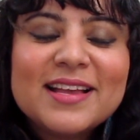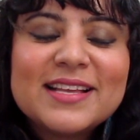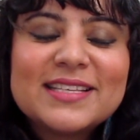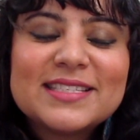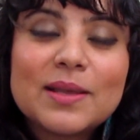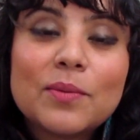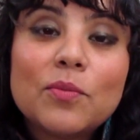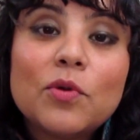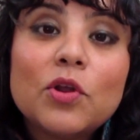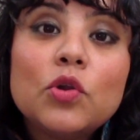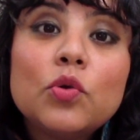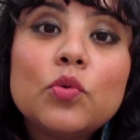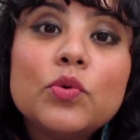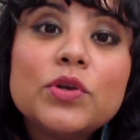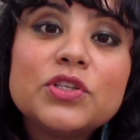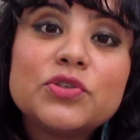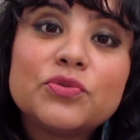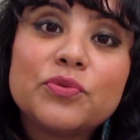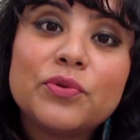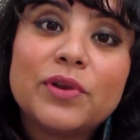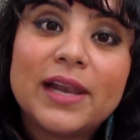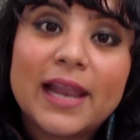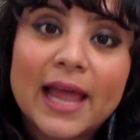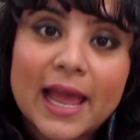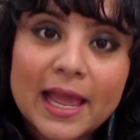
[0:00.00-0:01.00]
Someone who
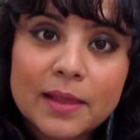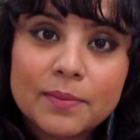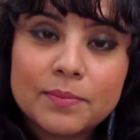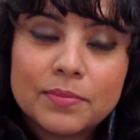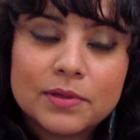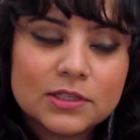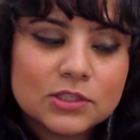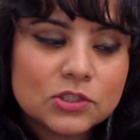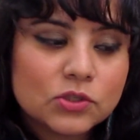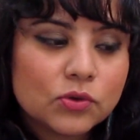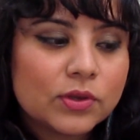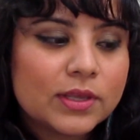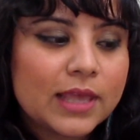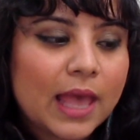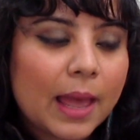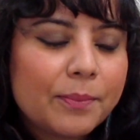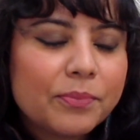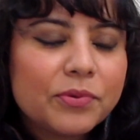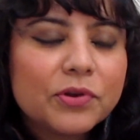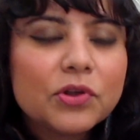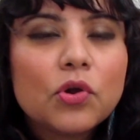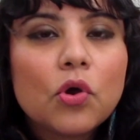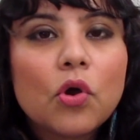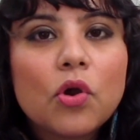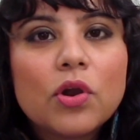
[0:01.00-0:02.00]
is reliable. So
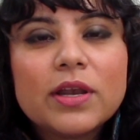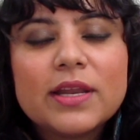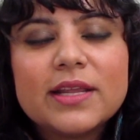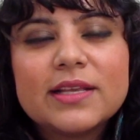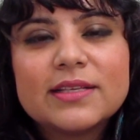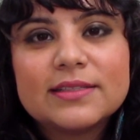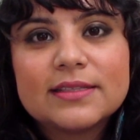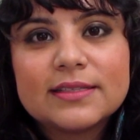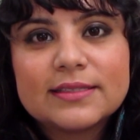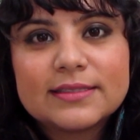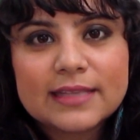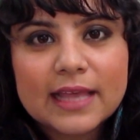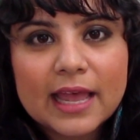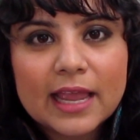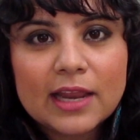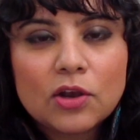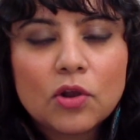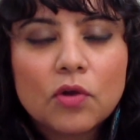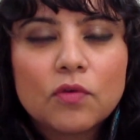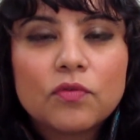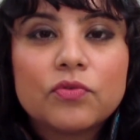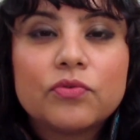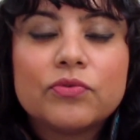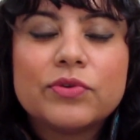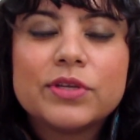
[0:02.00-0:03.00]
Capricorn is the sign
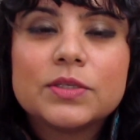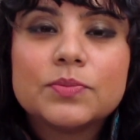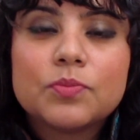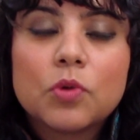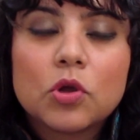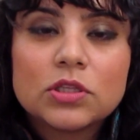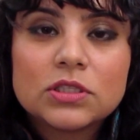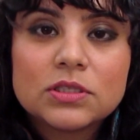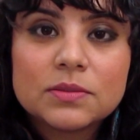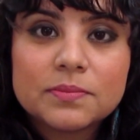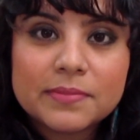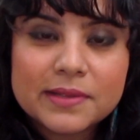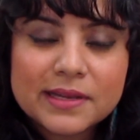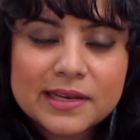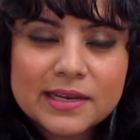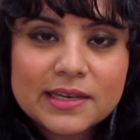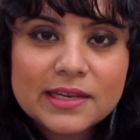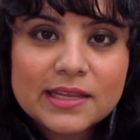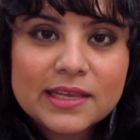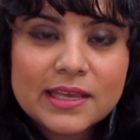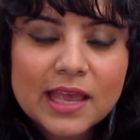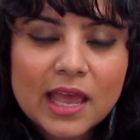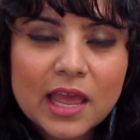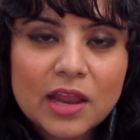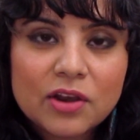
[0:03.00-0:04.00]
of
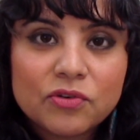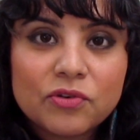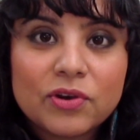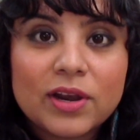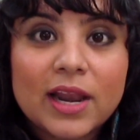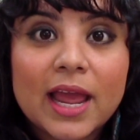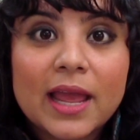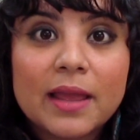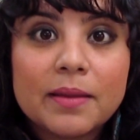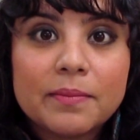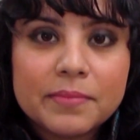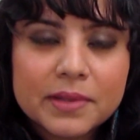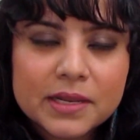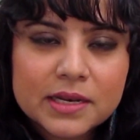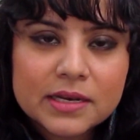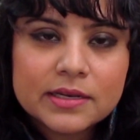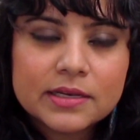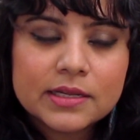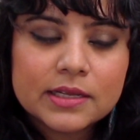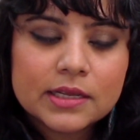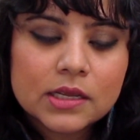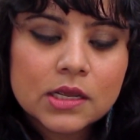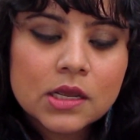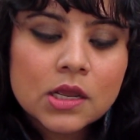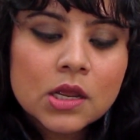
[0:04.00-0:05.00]
responsibility and
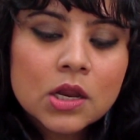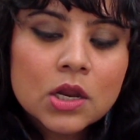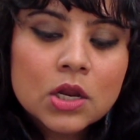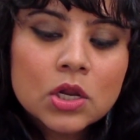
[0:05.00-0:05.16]
reliability.